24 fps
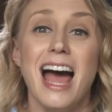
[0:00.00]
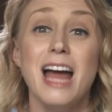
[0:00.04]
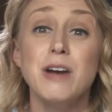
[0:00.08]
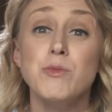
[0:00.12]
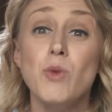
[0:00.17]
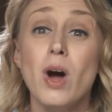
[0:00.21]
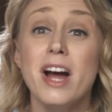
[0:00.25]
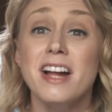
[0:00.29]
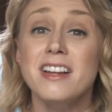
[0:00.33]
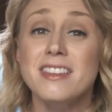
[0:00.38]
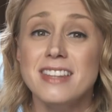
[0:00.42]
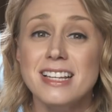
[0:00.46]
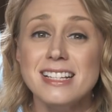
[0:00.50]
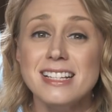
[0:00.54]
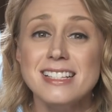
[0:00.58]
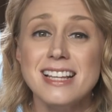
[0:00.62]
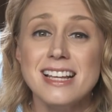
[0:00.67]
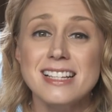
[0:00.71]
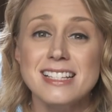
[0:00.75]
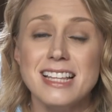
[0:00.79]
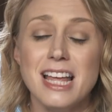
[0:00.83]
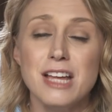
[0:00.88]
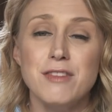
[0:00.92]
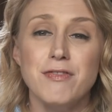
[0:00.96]
And while this
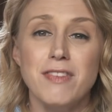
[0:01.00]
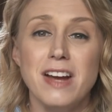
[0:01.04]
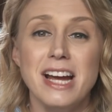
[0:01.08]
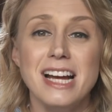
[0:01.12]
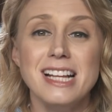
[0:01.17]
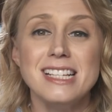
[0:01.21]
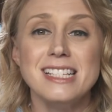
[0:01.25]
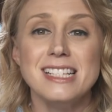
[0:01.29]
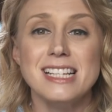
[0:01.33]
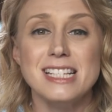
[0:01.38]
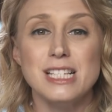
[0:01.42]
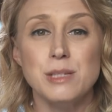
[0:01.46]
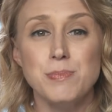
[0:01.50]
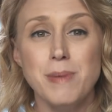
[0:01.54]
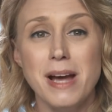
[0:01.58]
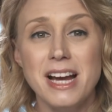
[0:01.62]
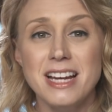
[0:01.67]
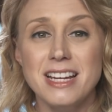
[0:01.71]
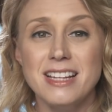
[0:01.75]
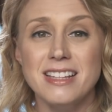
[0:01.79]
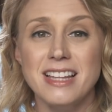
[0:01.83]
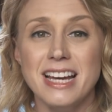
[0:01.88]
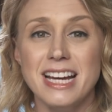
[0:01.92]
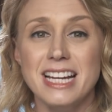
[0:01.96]
has led fans to
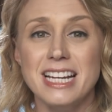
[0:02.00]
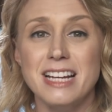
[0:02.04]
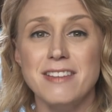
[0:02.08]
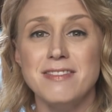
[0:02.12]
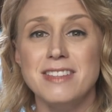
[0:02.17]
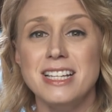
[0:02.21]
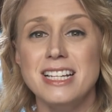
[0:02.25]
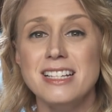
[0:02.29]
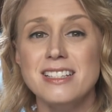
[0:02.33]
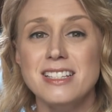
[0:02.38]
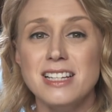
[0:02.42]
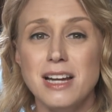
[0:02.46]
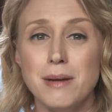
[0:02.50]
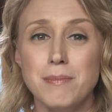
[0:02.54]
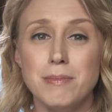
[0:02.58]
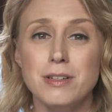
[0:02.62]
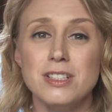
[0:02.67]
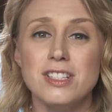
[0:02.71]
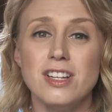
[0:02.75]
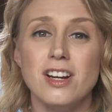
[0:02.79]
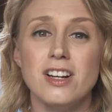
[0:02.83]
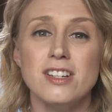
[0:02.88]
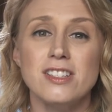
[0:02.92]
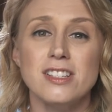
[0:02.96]
speculate if these
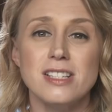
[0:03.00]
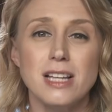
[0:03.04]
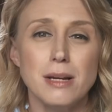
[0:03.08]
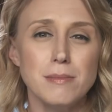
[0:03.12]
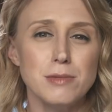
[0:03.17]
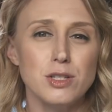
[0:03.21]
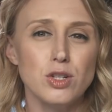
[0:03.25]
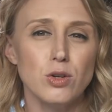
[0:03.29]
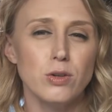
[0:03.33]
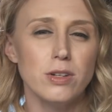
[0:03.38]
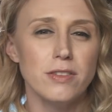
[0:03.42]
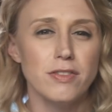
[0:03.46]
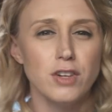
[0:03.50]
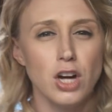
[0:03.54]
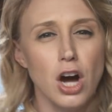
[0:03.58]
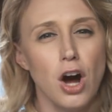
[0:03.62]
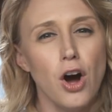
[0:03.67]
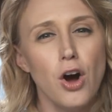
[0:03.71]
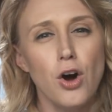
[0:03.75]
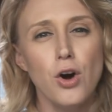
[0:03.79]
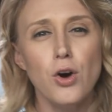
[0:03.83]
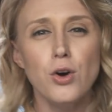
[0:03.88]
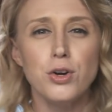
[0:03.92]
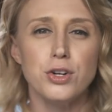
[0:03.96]
numbers are some sort of
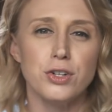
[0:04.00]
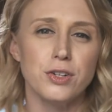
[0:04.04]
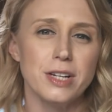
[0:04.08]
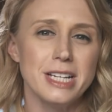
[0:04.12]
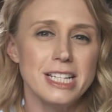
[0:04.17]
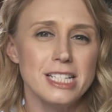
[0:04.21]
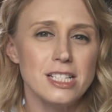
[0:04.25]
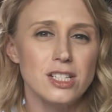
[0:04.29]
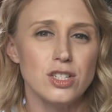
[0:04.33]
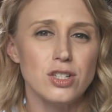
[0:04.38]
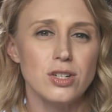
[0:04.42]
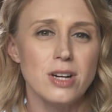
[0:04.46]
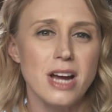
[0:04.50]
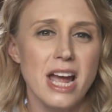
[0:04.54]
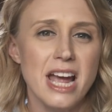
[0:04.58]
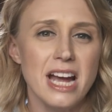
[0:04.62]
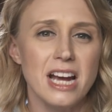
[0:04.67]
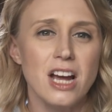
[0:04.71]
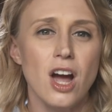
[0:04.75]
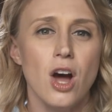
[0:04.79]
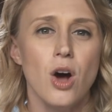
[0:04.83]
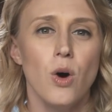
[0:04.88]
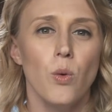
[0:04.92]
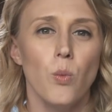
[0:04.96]
code or Easter
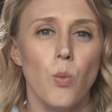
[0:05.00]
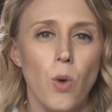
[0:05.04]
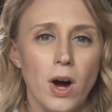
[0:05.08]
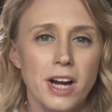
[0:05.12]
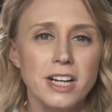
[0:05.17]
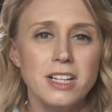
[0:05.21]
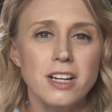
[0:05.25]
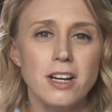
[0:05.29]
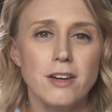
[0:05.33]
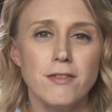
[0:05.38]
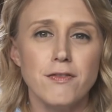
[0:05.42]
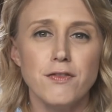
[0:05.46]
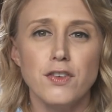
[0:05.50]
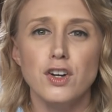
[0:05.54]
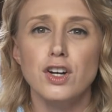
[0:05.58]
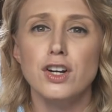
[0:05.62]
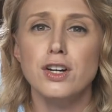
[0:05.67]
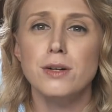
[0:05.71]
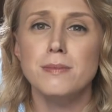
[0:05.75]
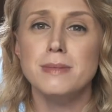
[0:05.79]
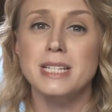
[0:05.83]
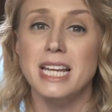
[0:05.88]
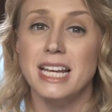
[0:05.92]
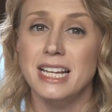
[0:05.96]
egg, one
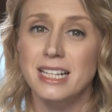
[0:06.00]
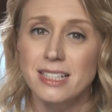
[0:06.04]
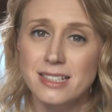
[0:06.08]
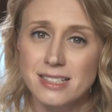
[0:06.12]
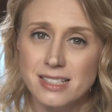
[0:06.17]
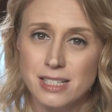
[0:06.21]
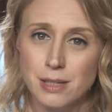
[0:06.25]
confirmed hidden